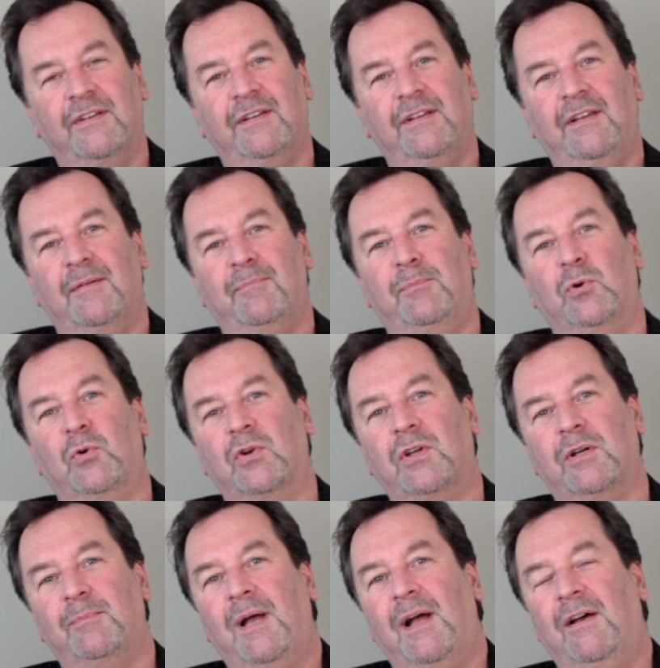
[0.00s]
a book
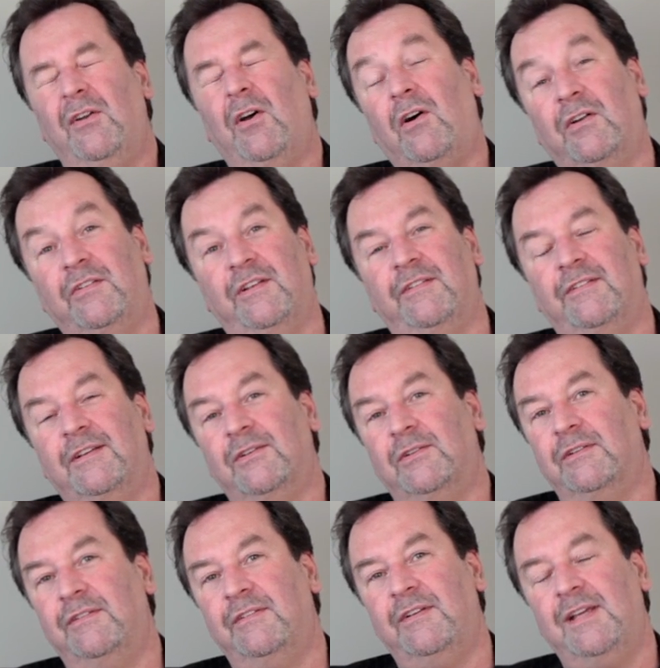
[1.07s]
about an artist
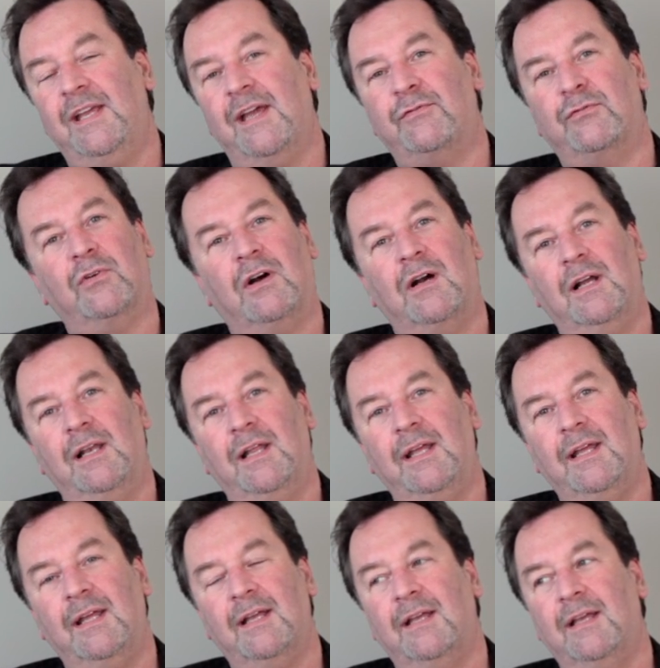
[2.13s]
called T.F. Riley
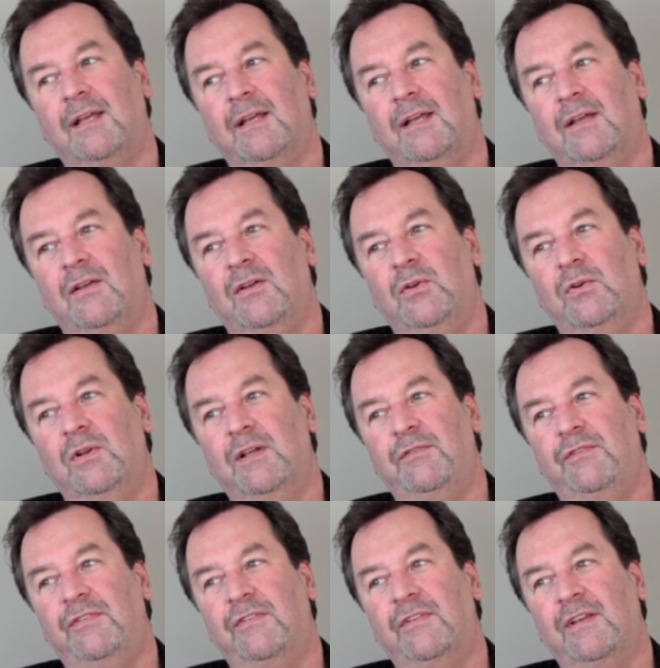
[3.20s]
who
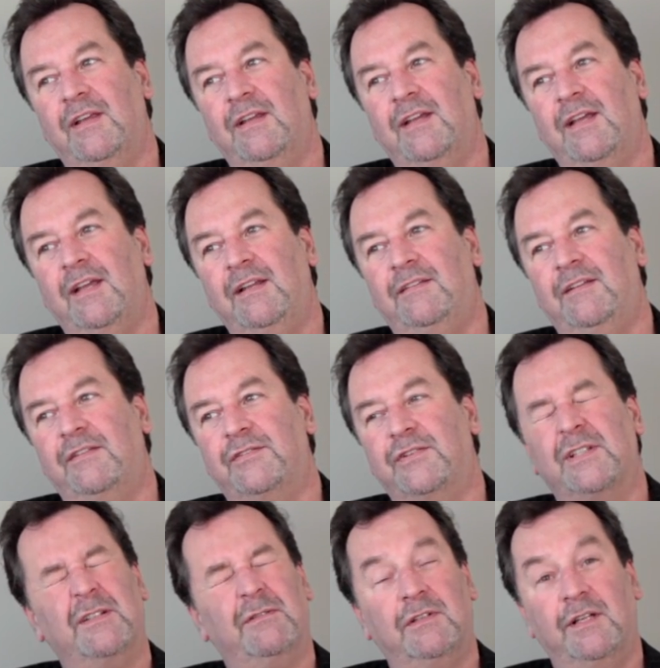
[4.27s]
lives in a
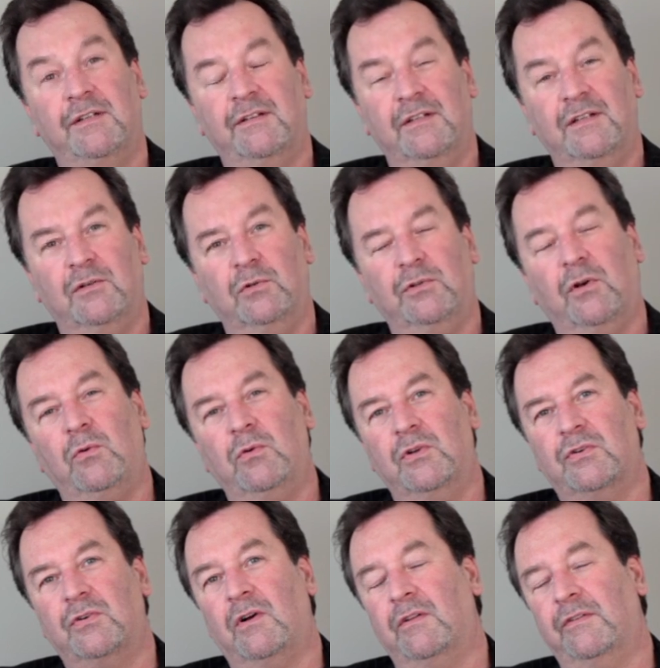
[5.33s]
district of London called Old
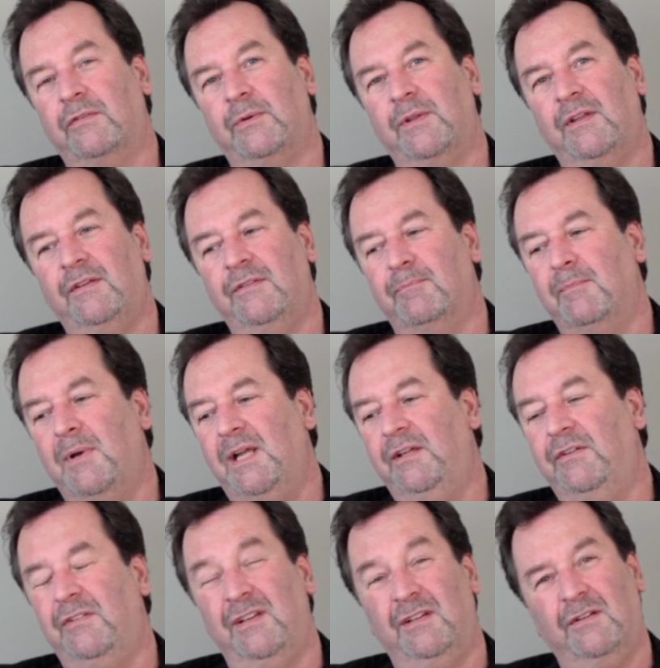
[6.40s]
Cross with his
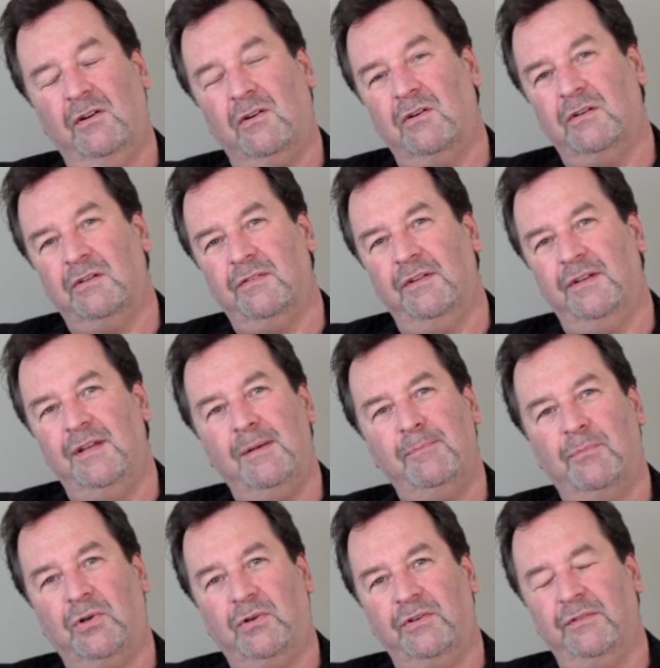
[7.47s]
mangy dog, the
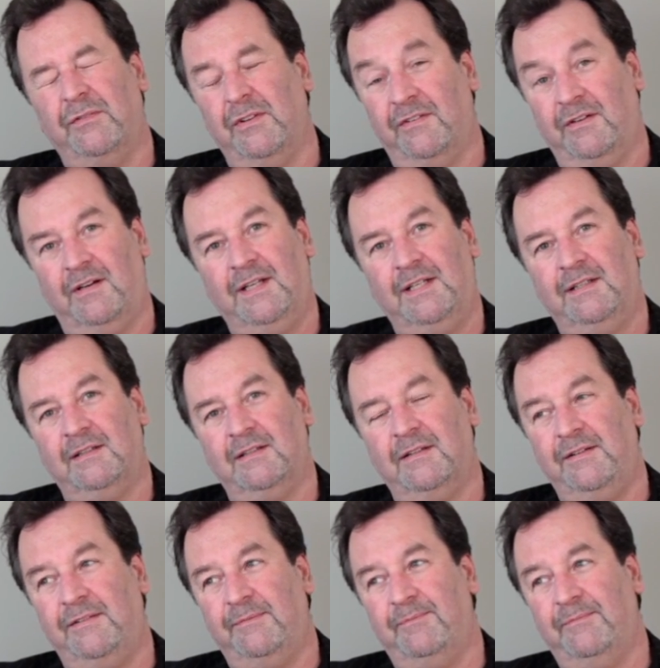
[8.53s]
Nimrod of the title.
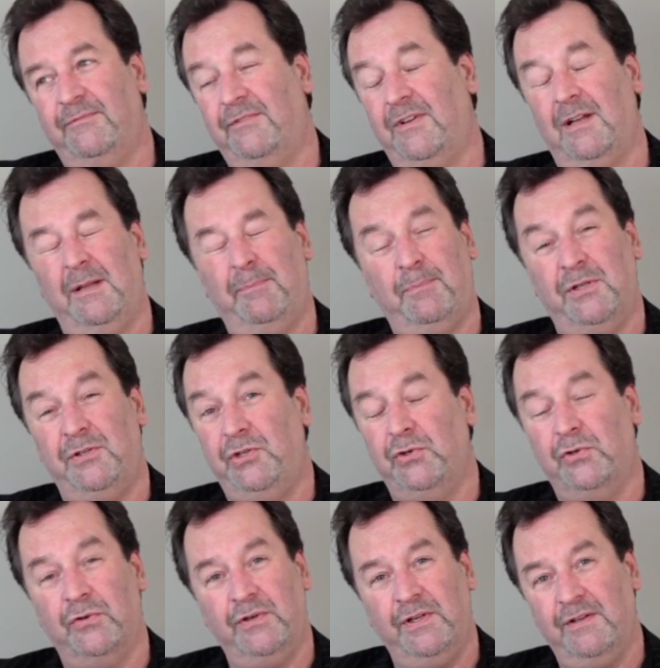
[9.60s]
He's fairly
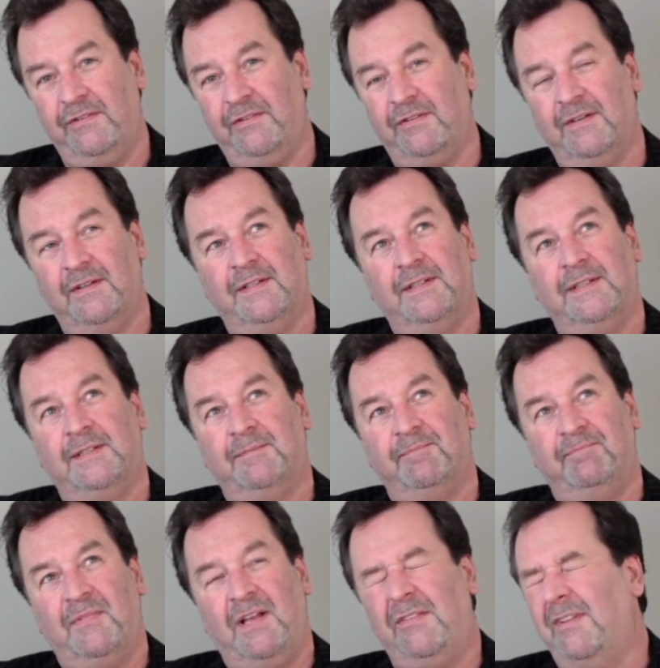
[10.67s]
penurious,
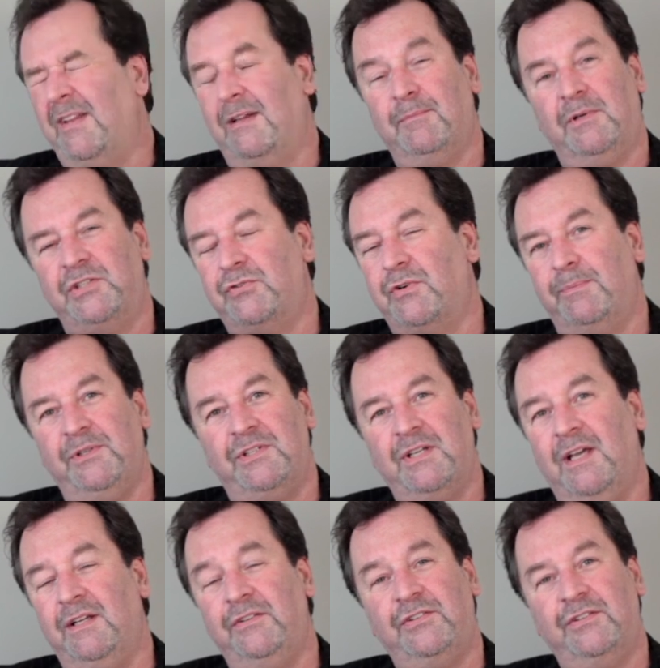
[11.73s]
hasn't had much
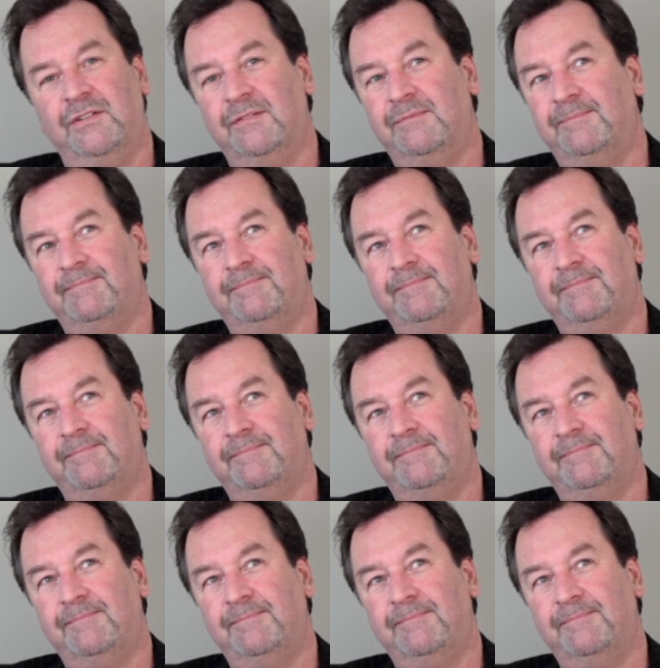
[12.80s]
reputation.